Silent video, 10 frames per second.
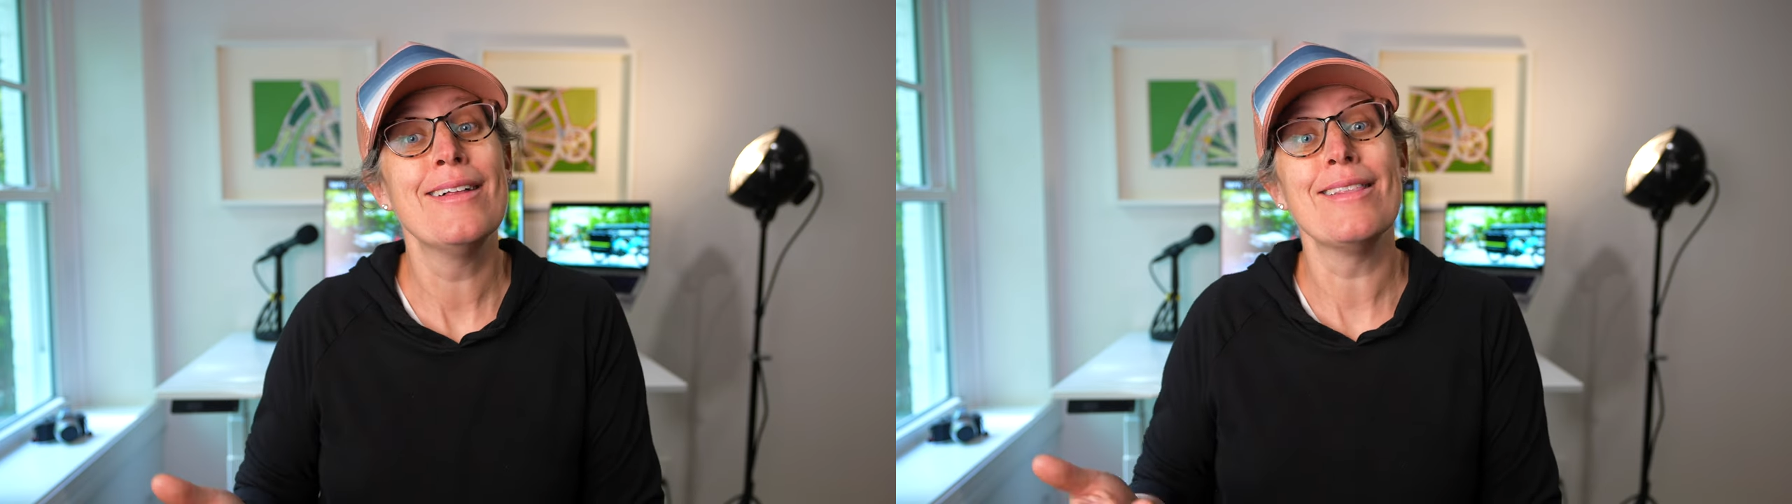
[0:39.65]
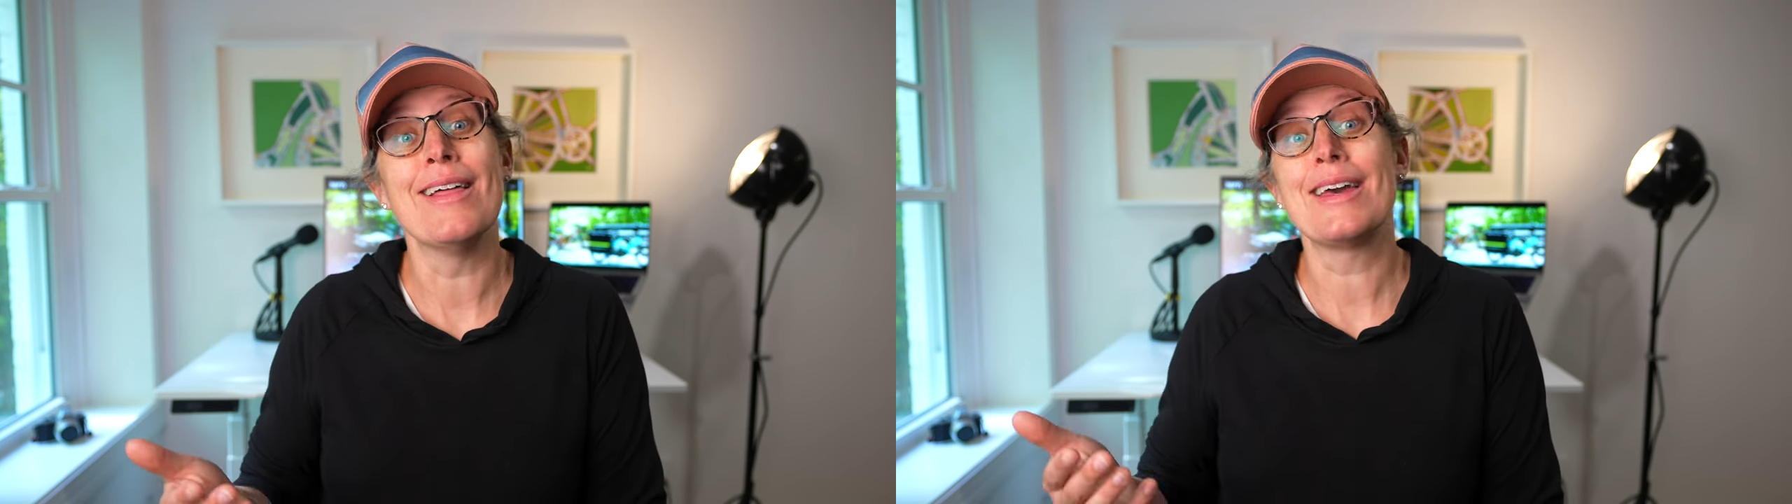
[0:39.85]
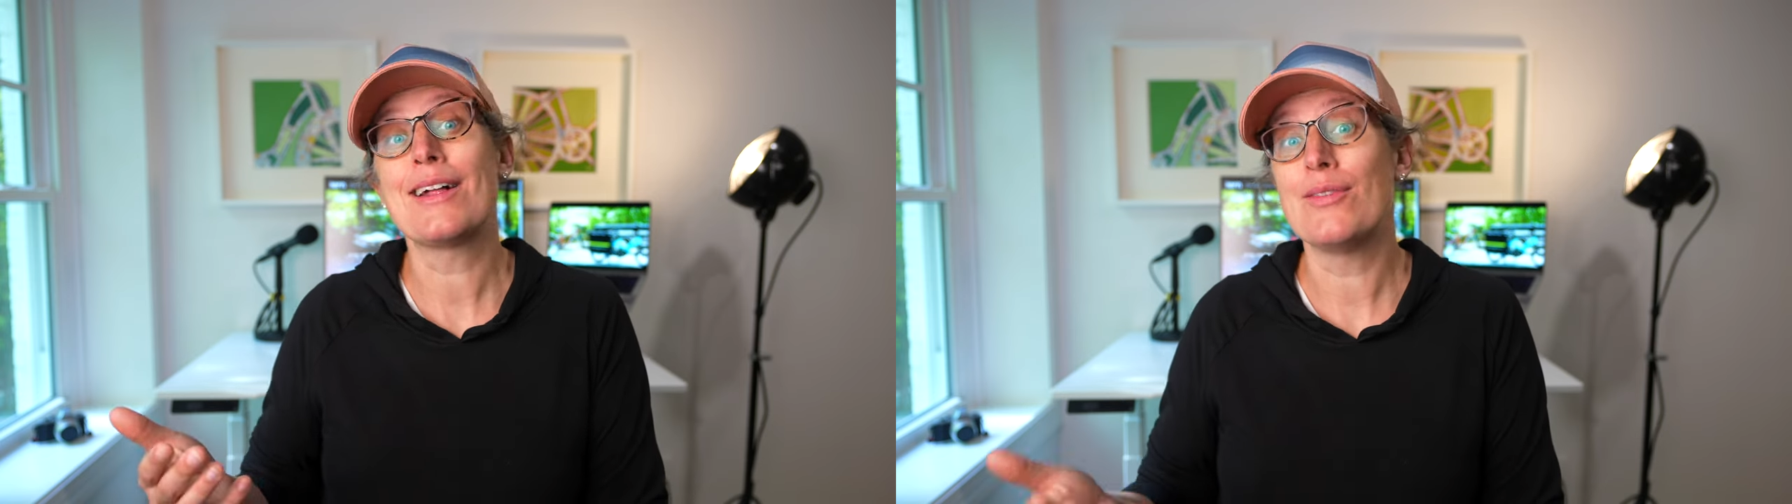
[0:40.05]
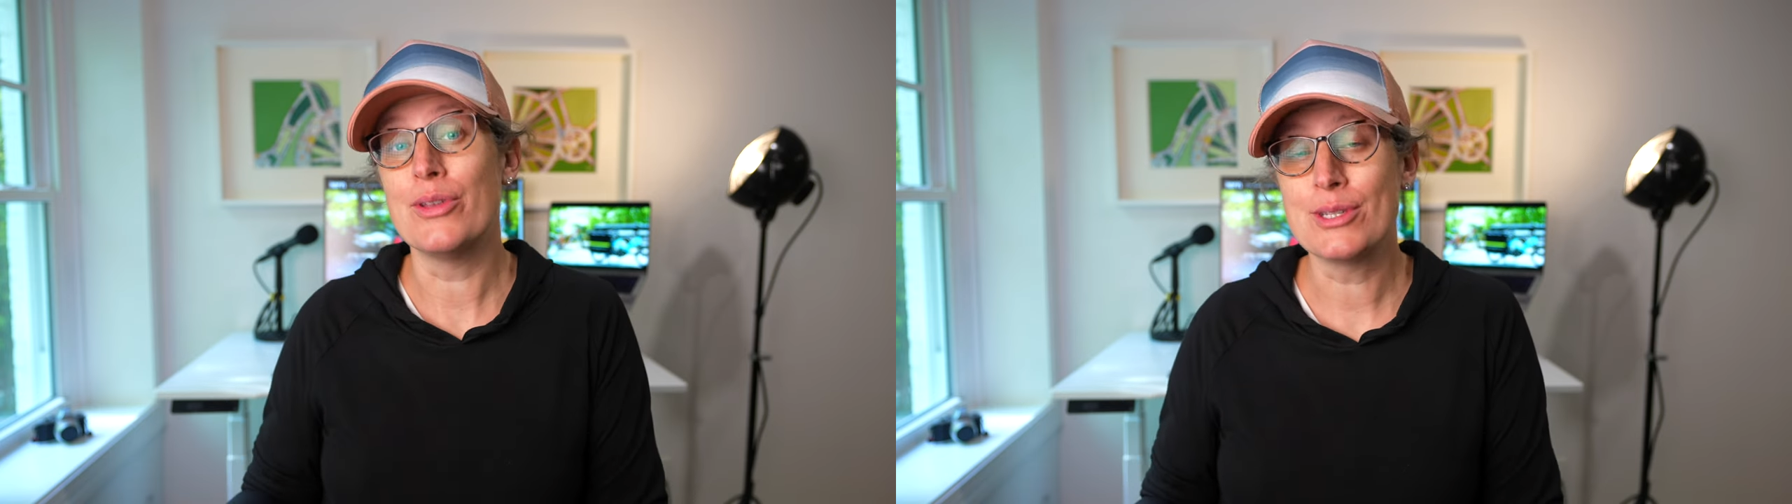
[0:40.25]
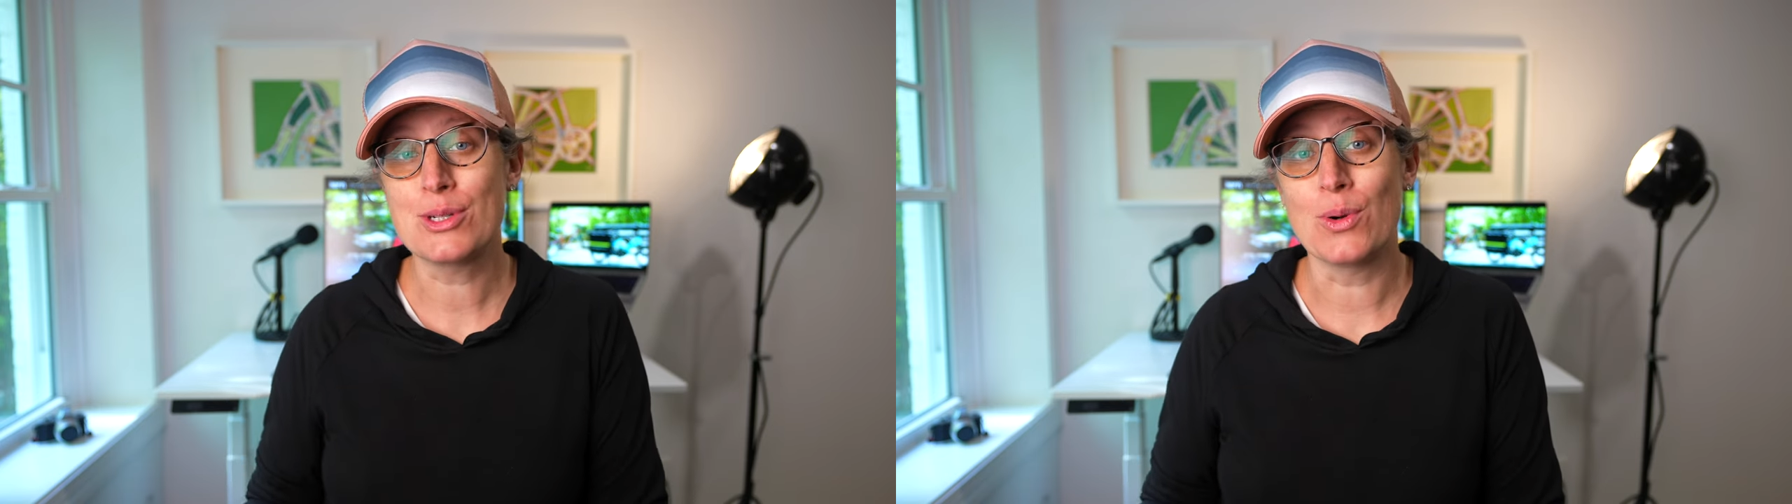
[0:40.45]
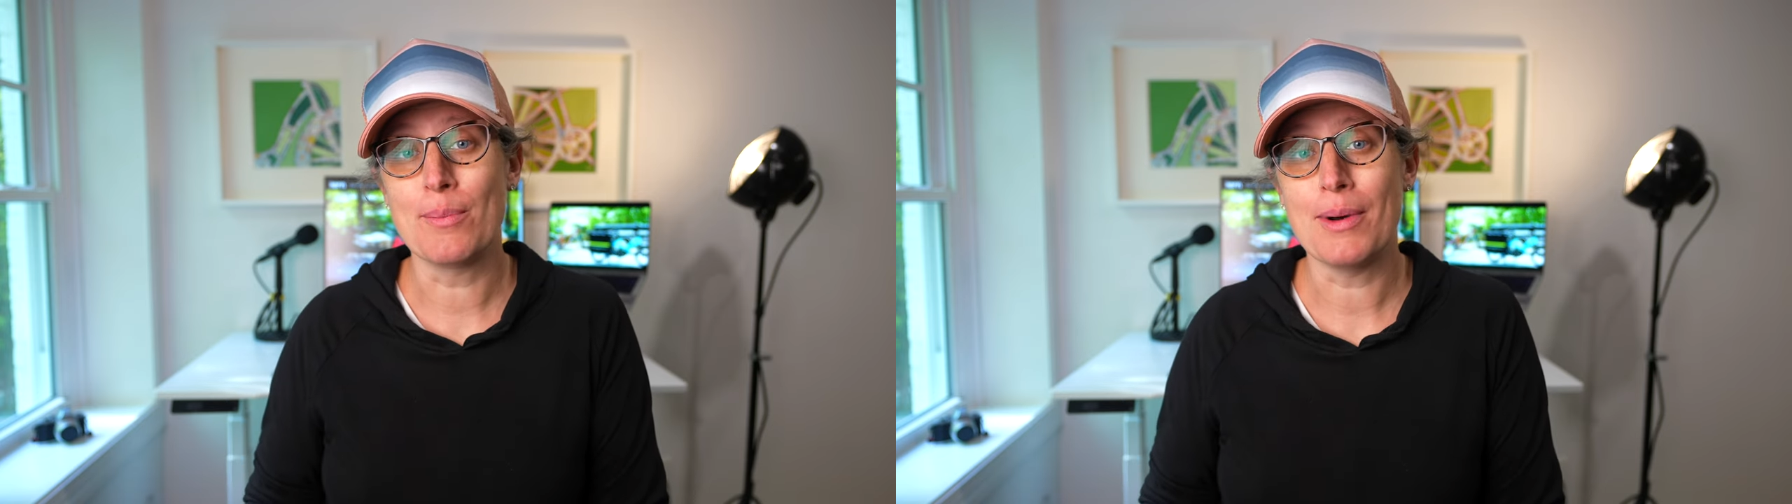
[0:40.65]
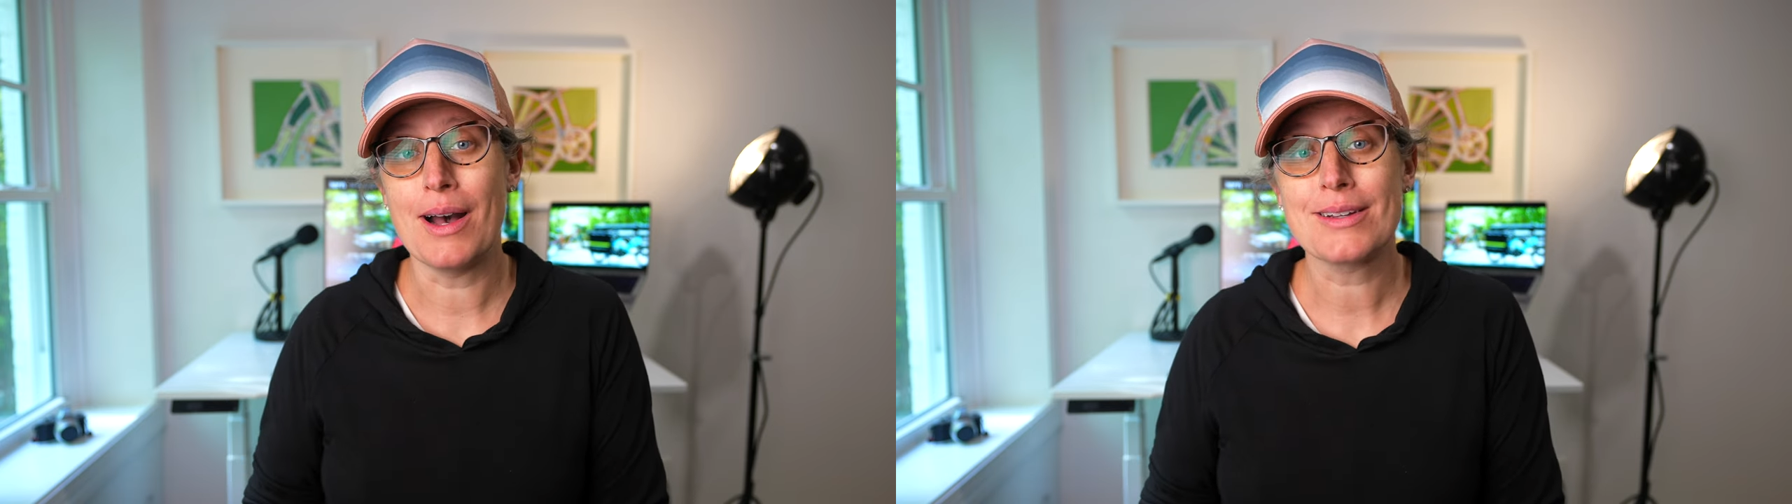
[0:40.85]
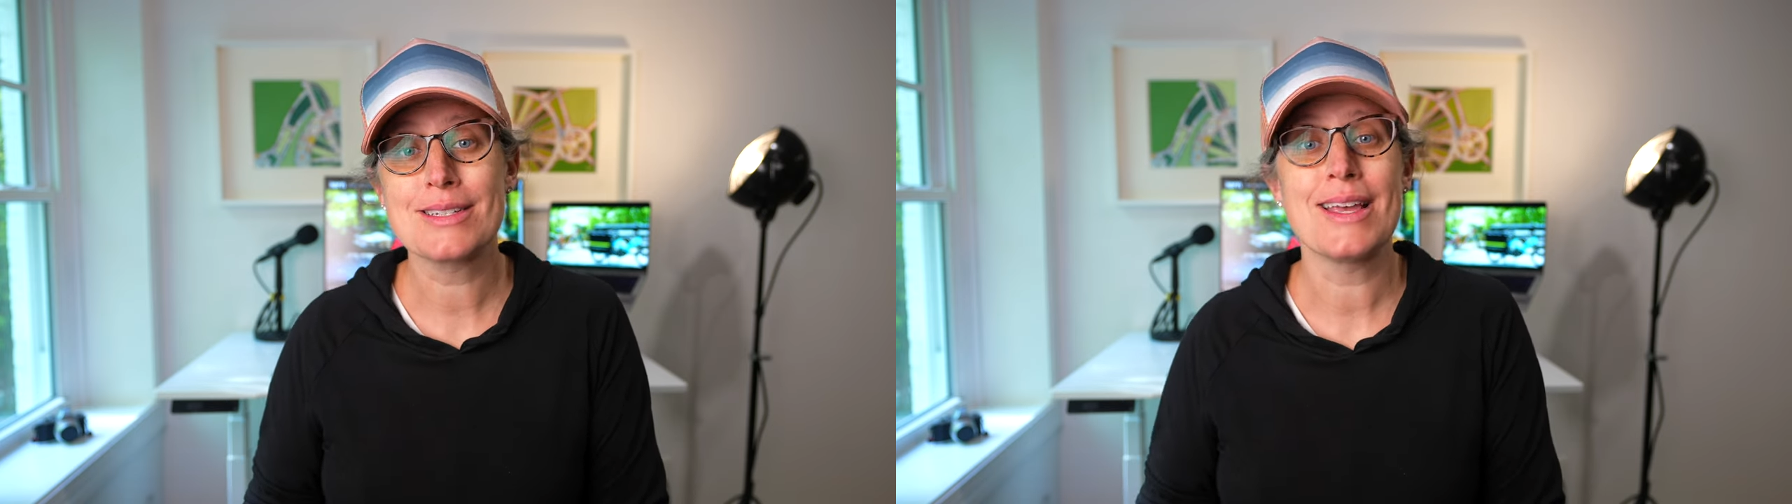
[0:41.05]
like the Storm
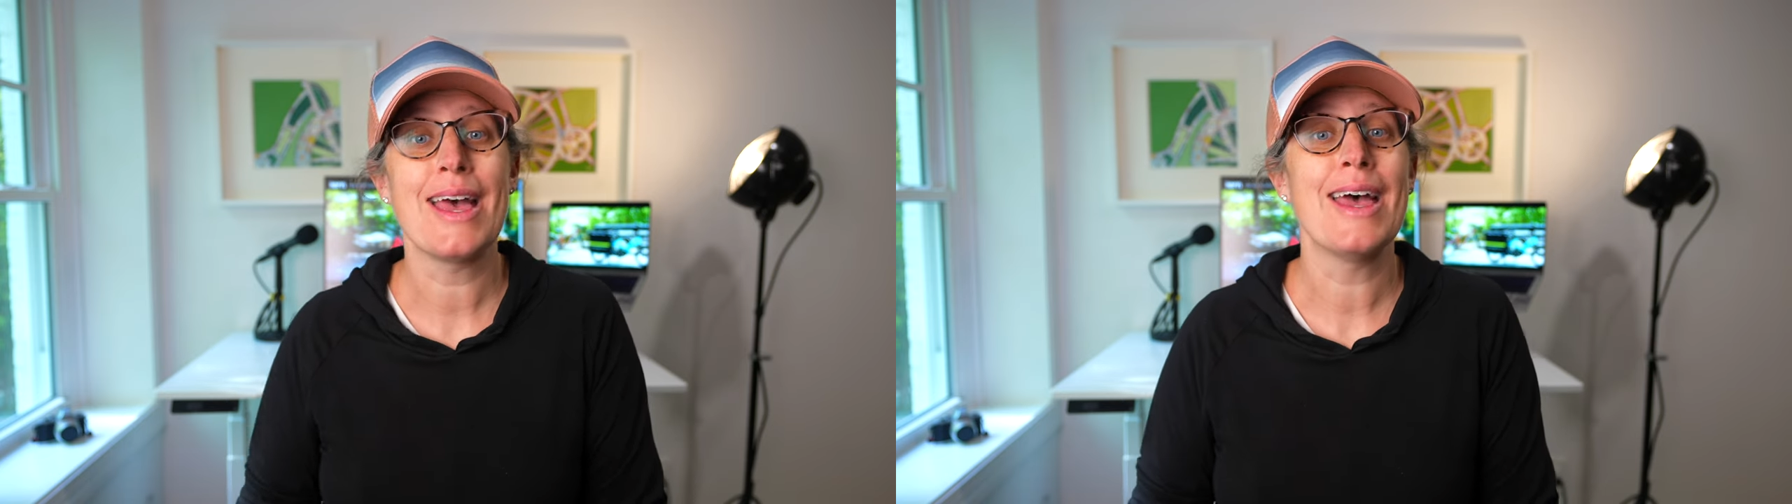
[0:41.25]
Box